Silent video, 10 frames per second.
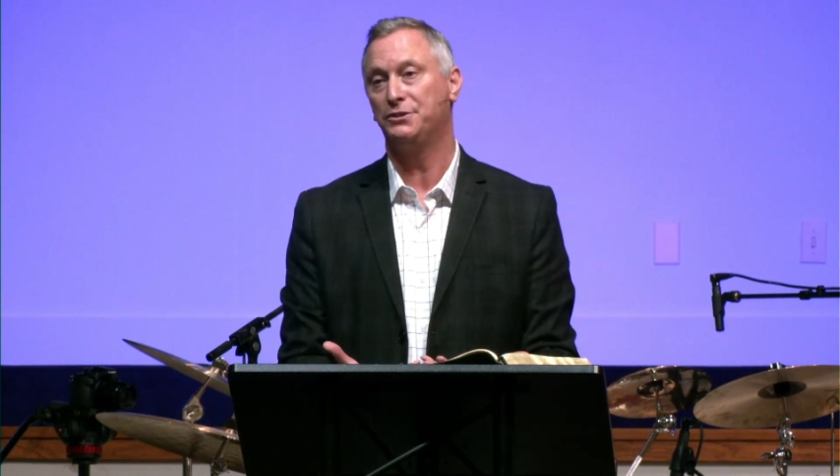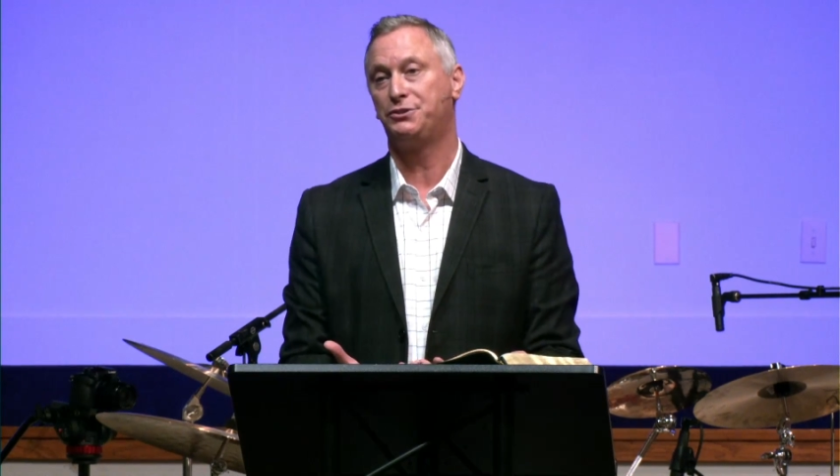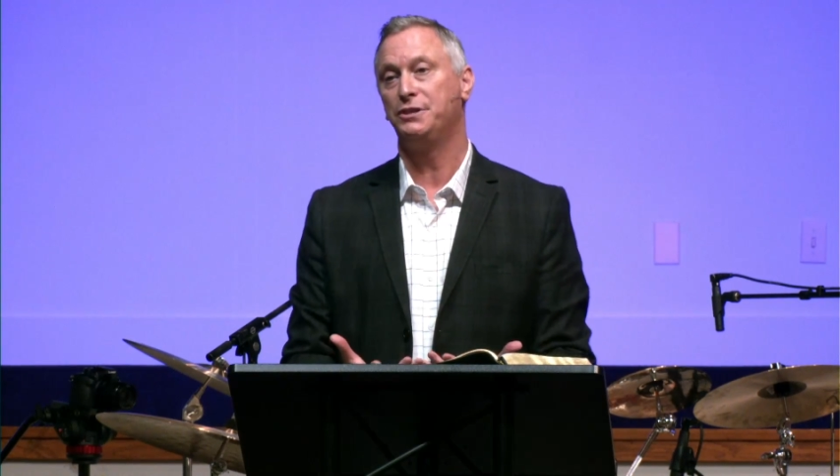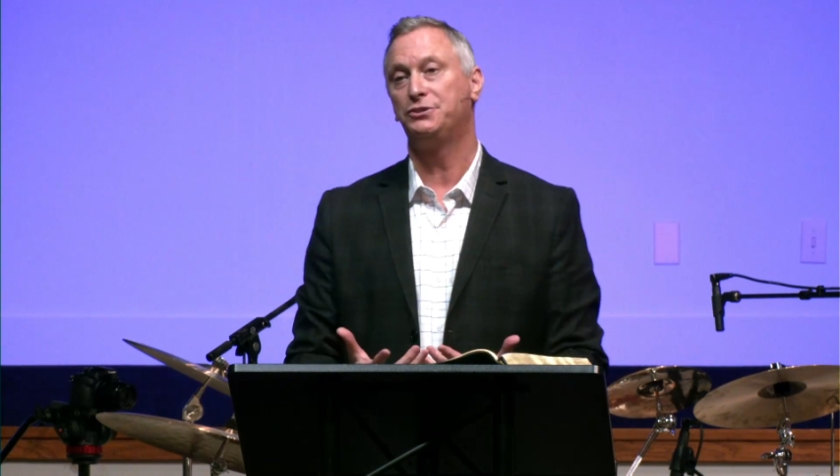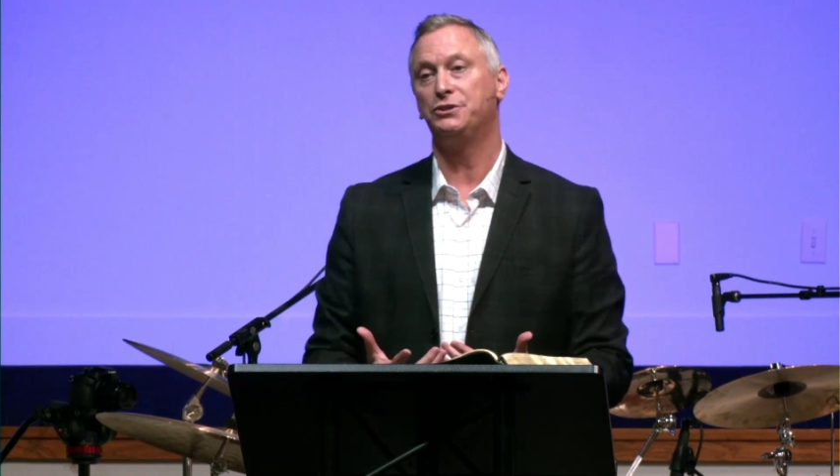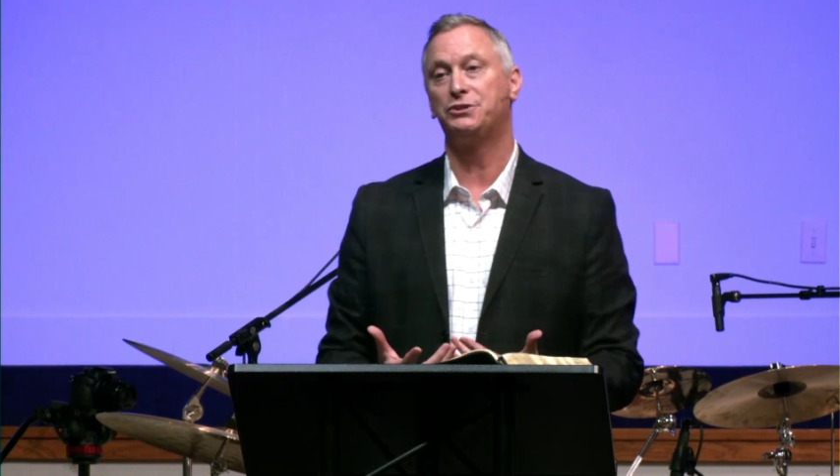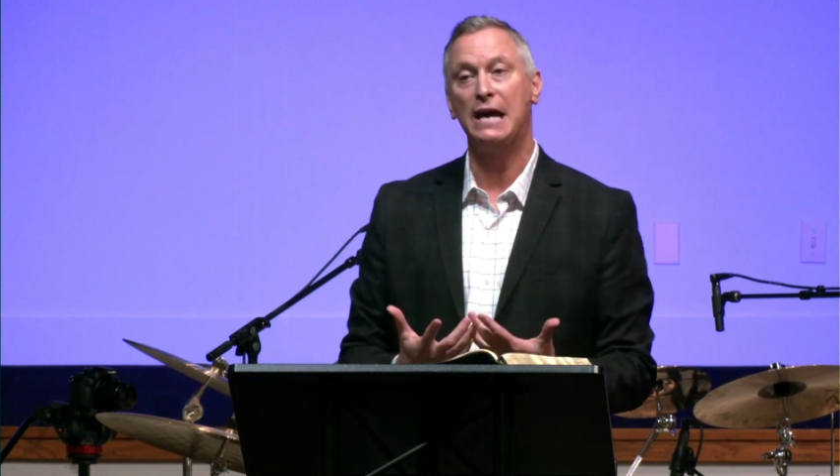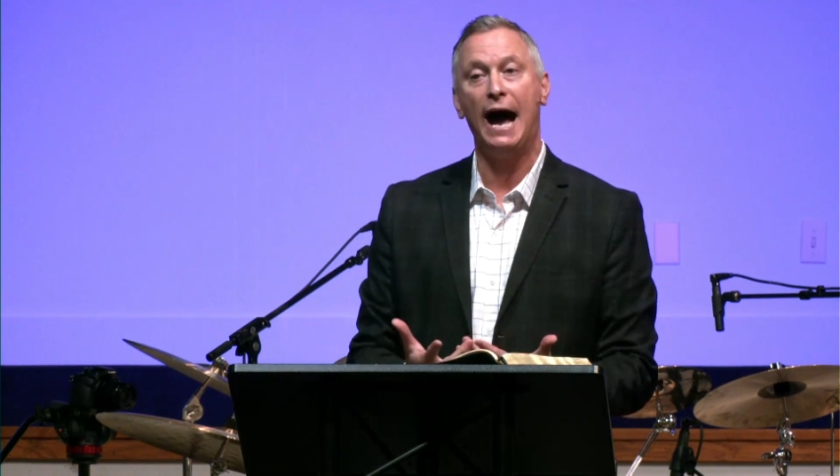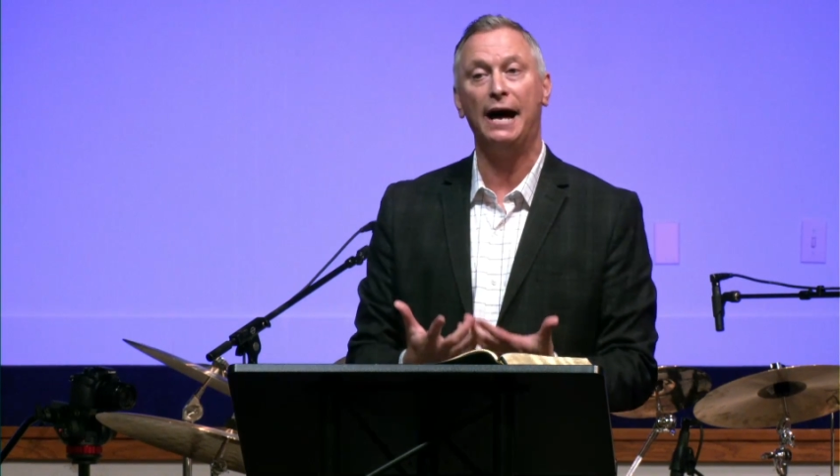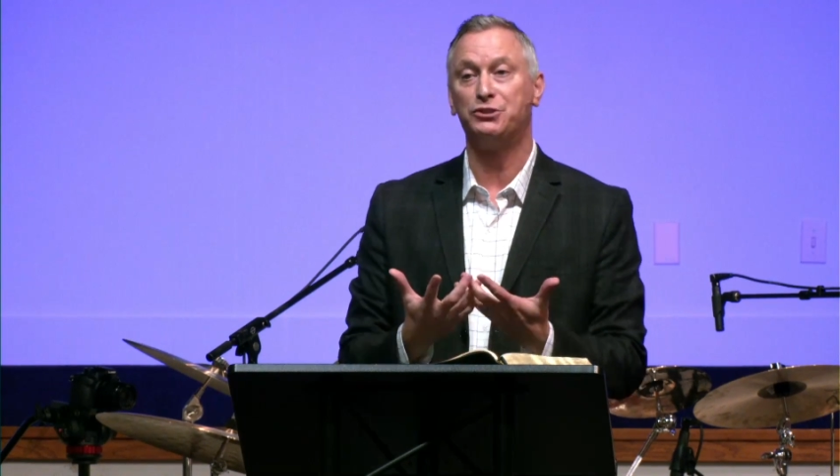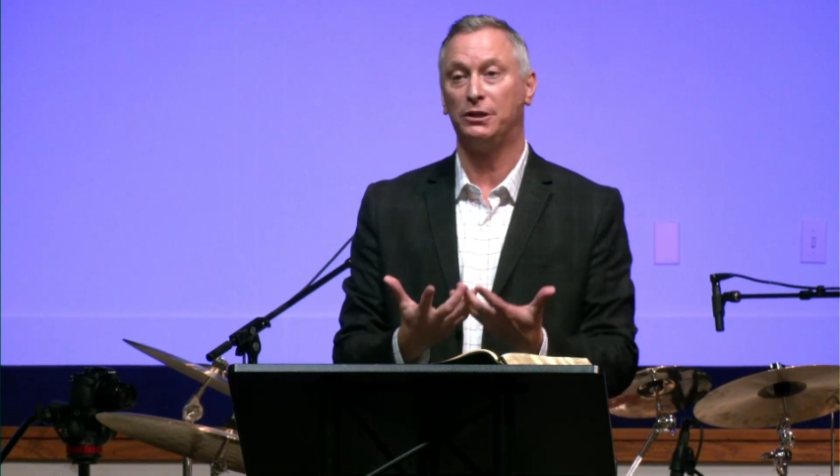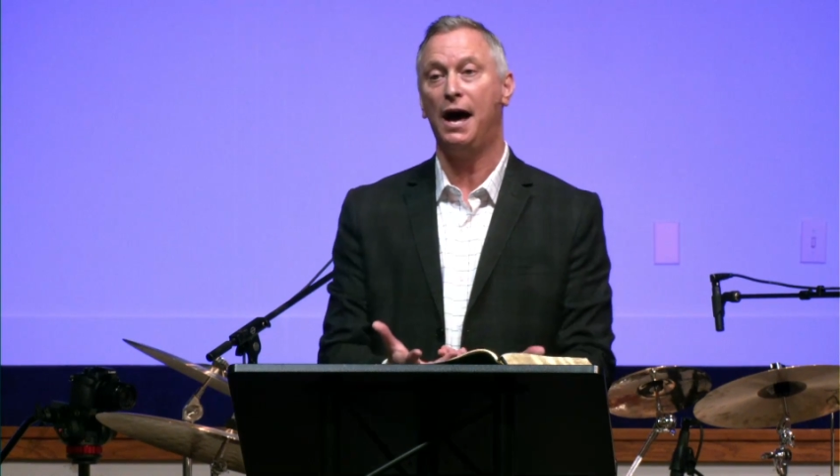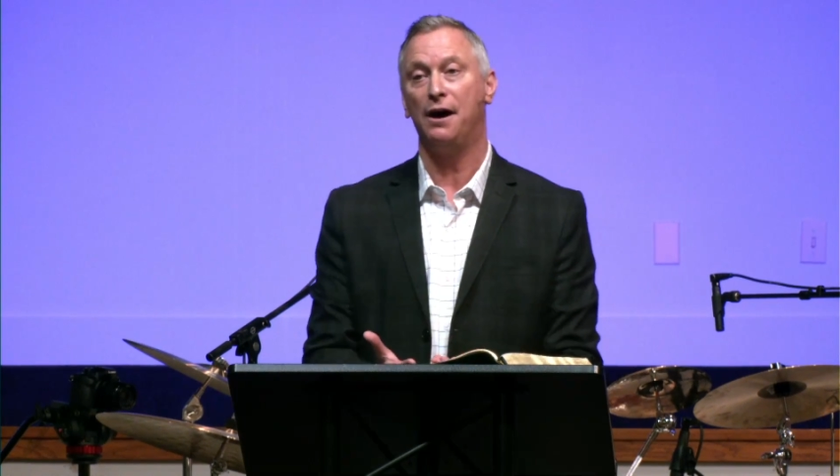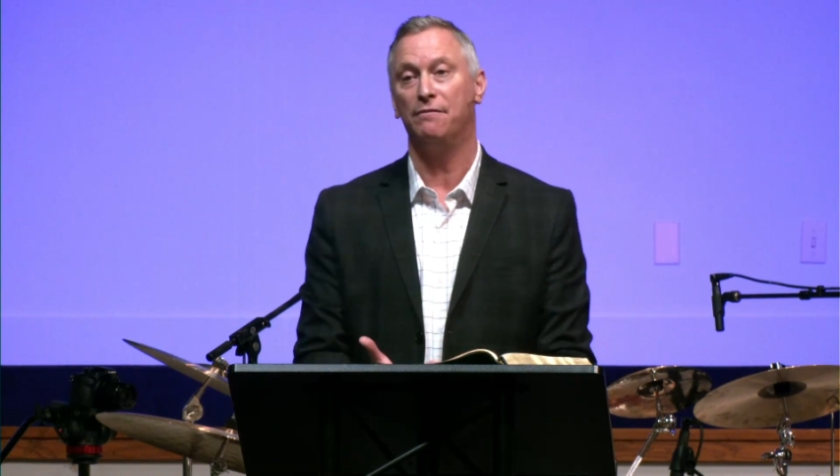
This is God's love.